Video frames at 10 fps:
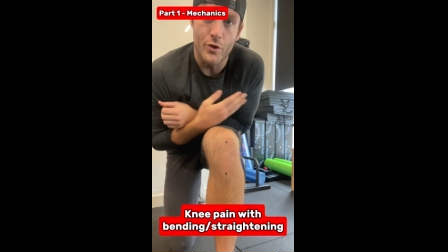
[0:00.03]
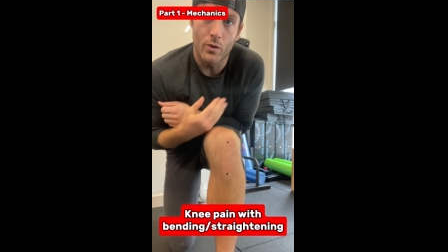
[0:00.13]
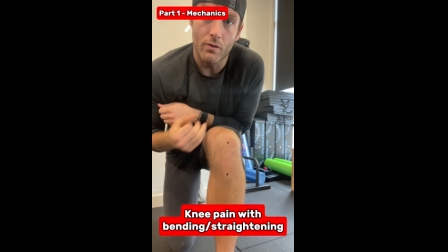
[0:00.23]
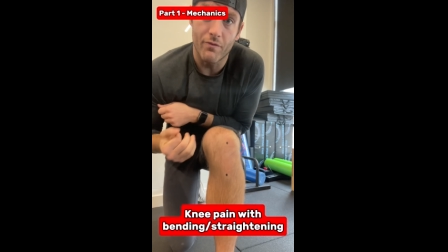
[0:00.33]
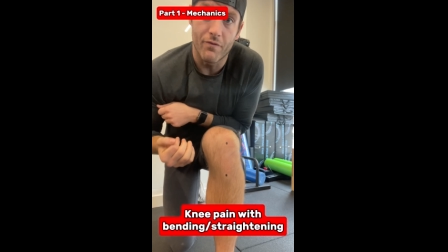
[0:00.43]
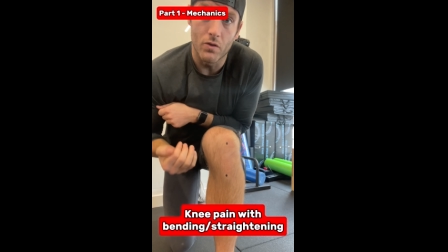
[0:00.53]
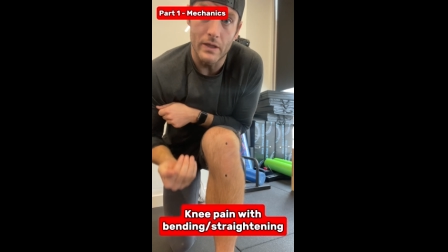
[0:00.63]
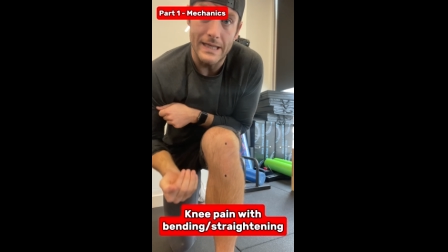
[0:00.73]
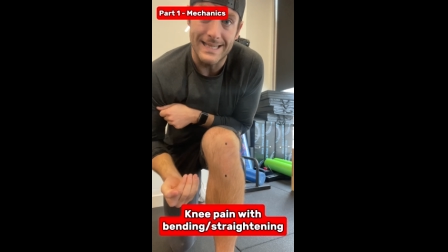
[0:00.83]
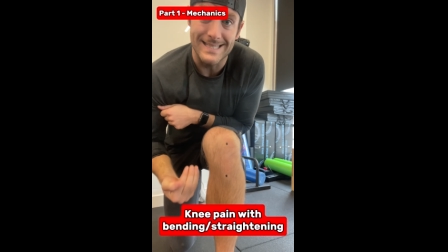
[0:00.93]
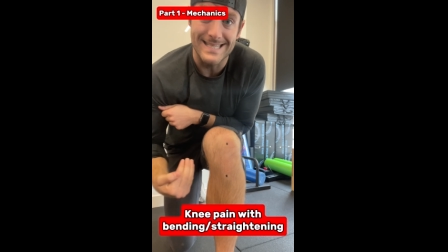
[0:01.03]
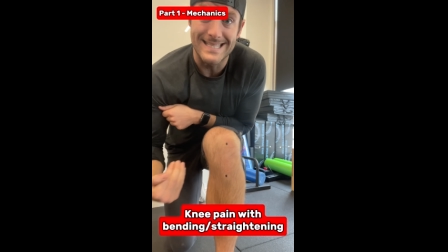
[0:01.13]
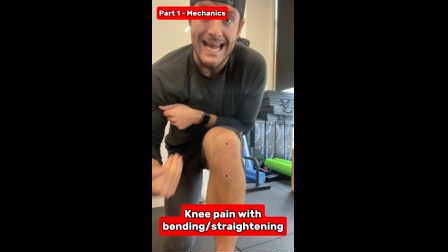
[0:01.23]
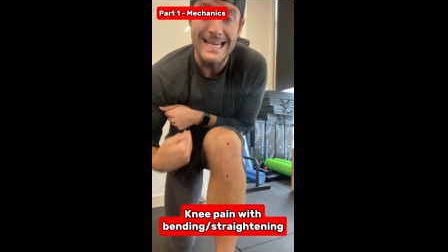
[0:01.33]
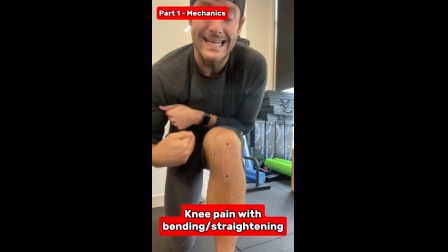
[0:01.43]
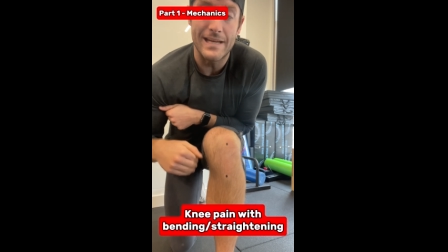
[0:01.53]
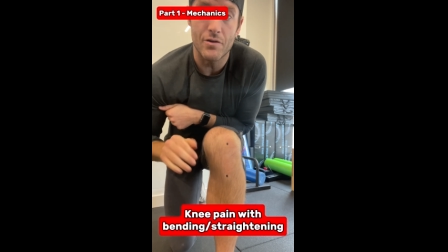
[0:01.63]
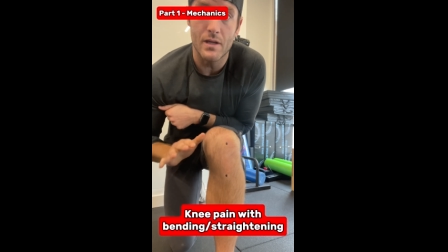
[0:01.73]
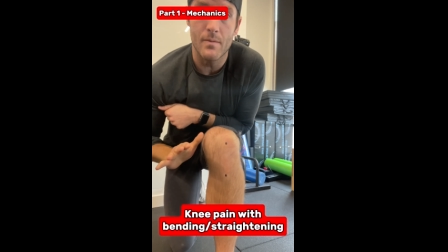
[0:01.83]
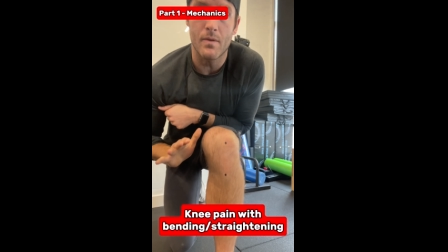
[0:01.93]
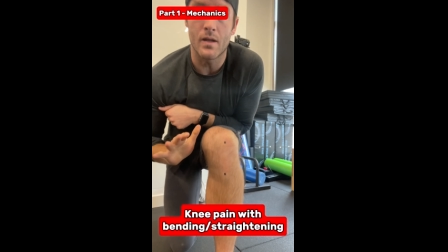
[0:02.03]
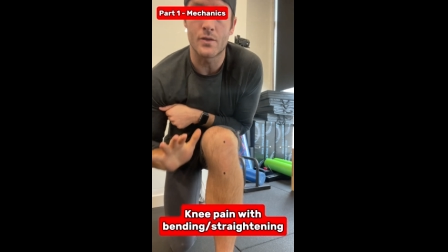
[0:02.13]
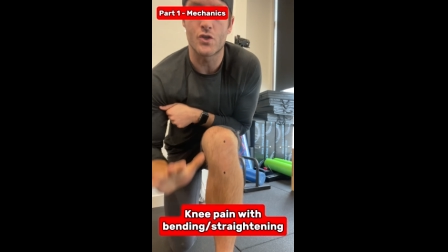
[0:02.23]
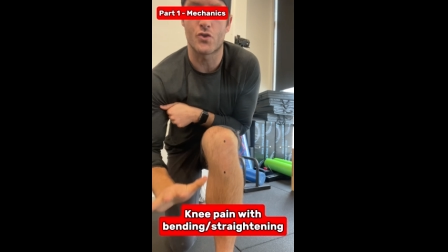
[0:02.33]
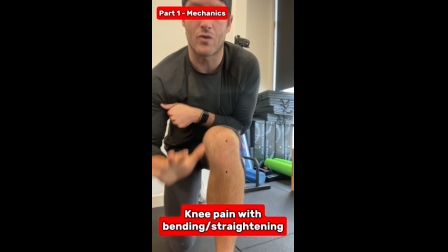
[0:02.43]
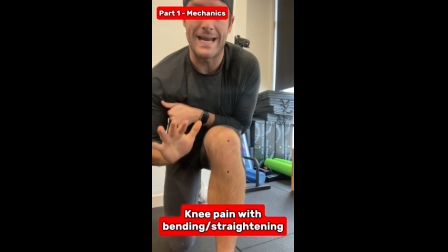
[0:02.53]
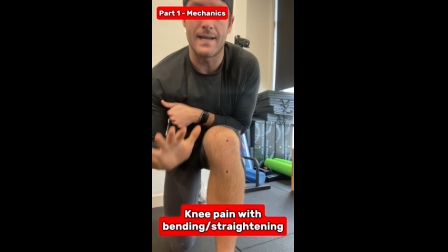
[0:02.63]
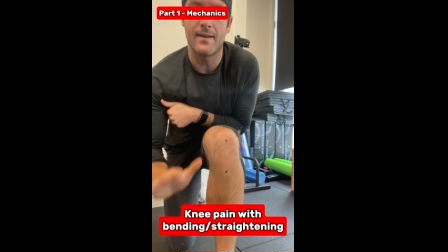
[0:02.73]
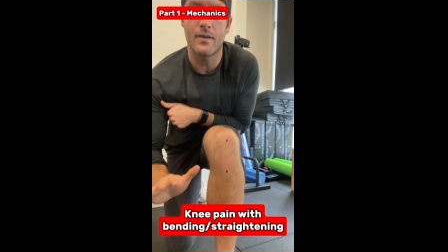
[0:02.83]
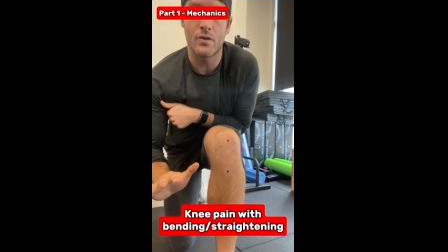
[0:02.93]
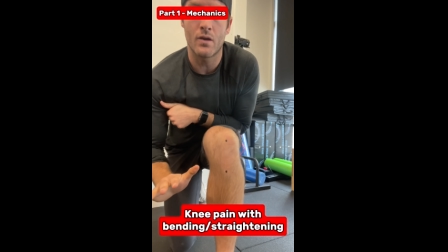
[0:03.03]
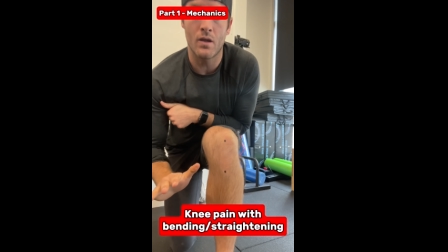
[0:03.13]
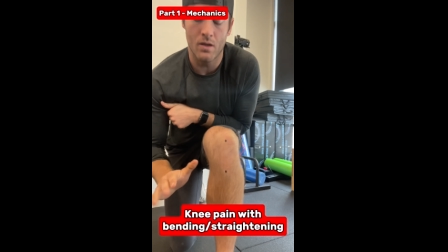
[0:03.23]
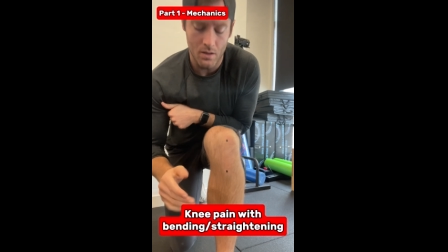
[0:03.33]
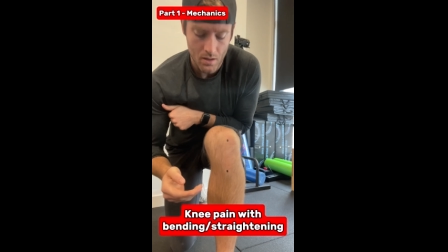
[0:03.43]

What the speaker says: you're fully extending your knee, meaning straightening your knee,